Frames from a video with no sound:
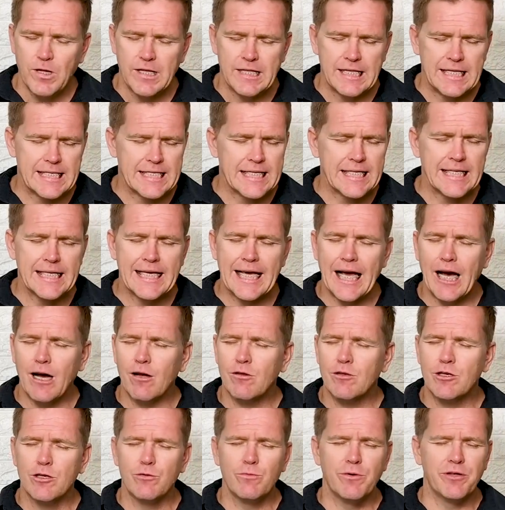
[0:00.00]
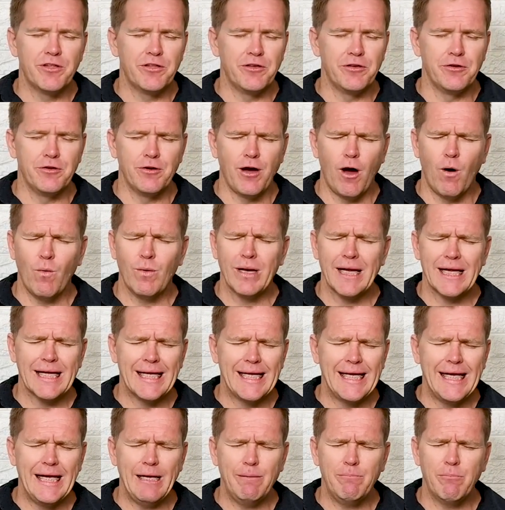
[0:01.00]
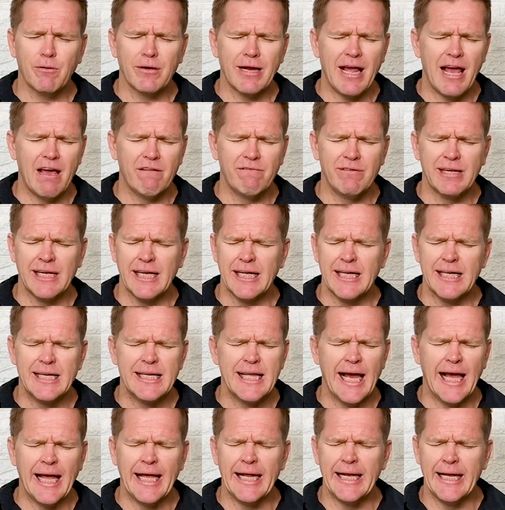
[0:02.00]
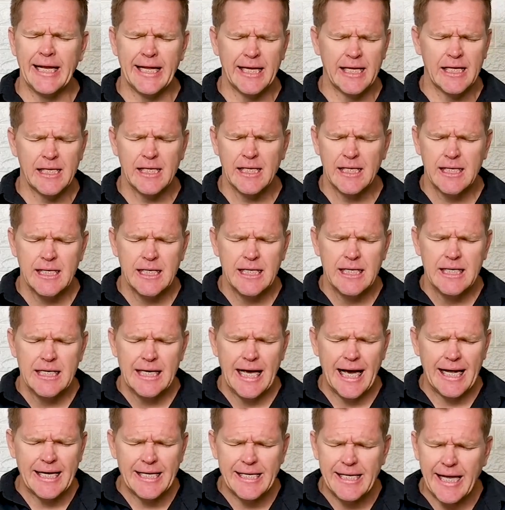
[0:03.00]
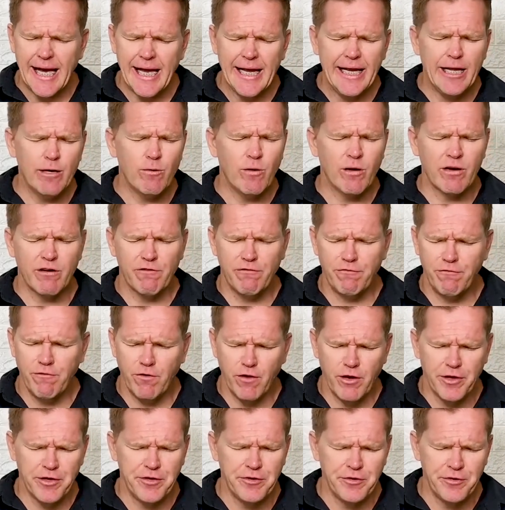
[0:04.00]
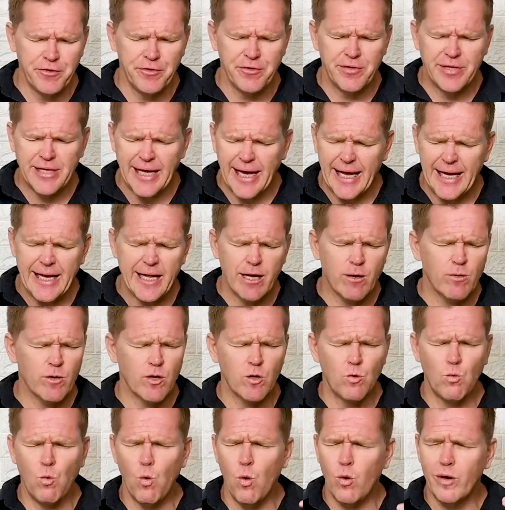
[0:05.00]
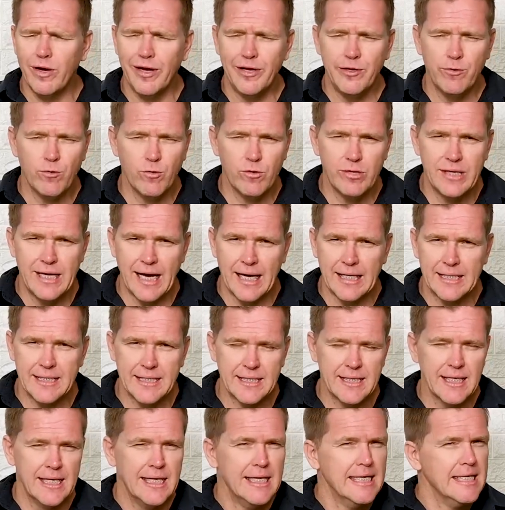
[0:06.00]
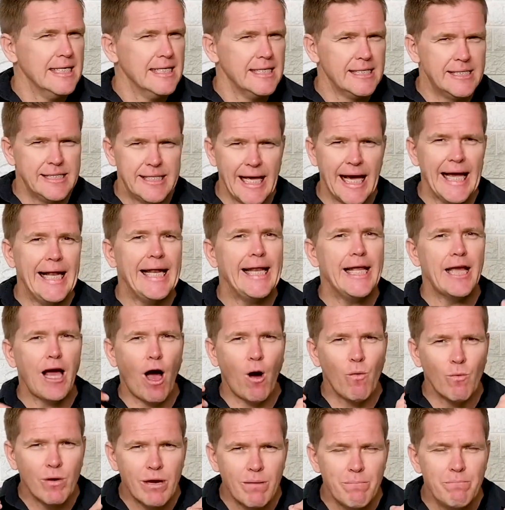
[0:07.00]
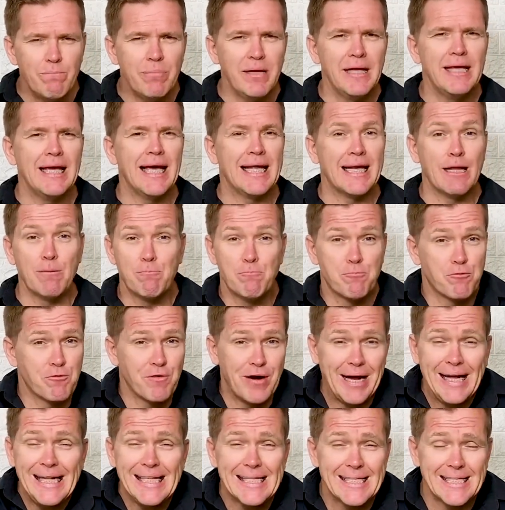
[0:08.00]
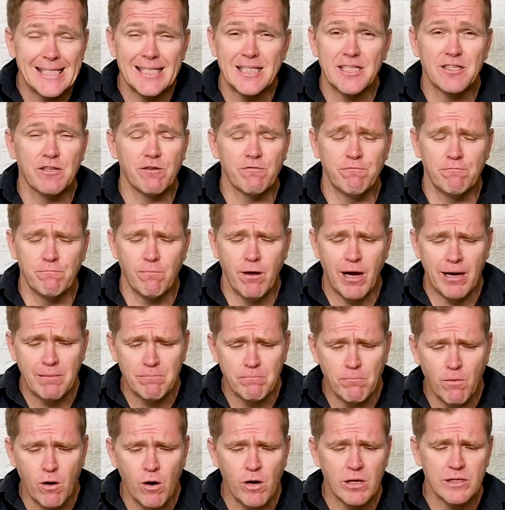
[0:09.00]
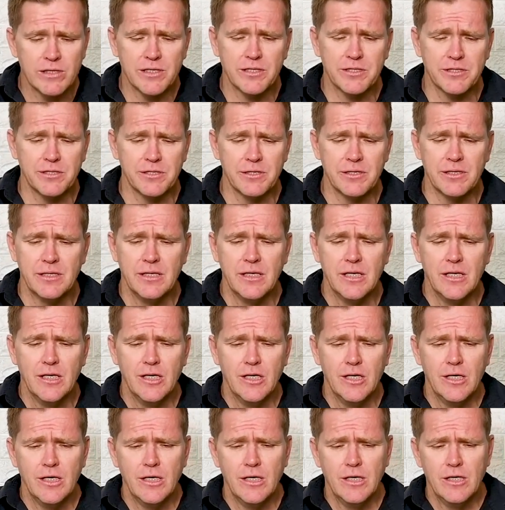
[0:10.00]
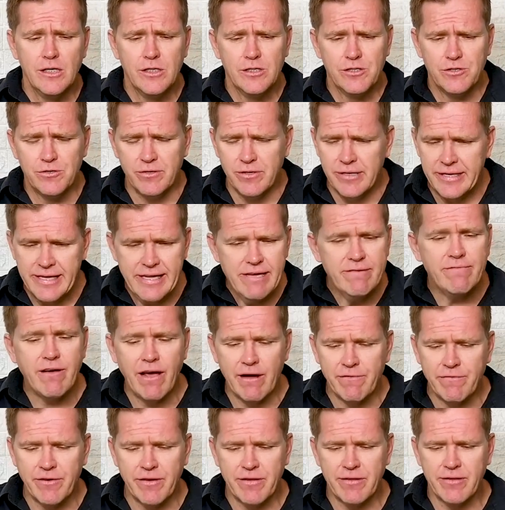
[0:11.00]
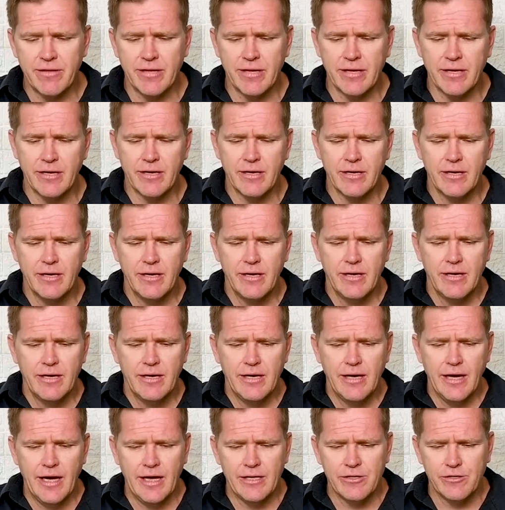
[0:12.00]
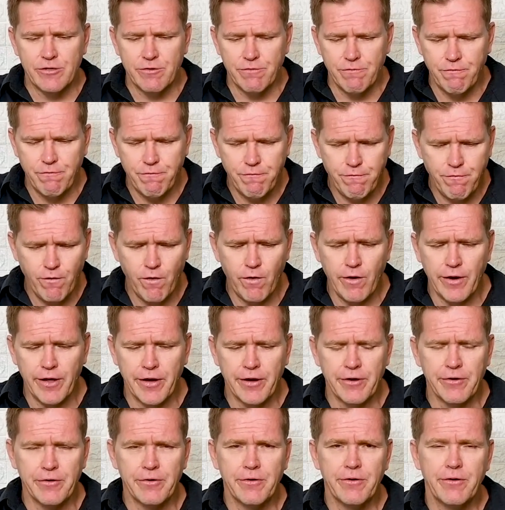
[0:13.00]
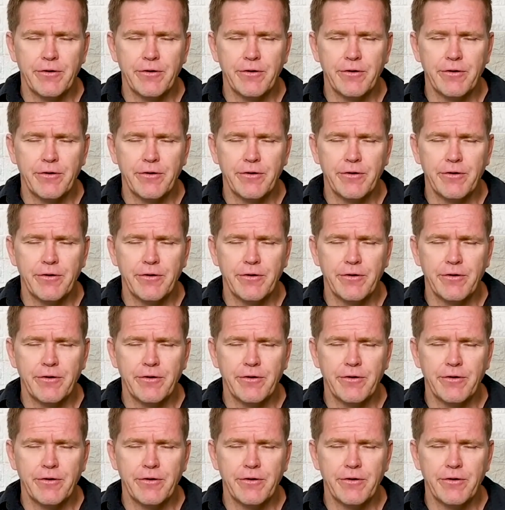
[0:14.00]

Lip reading: this encounter with you, I want to keep on having it daily. And daily I want to follow you. Daily I want to walk in your dust. Daily I want to be an apprentice of my master, to leave everything and to follow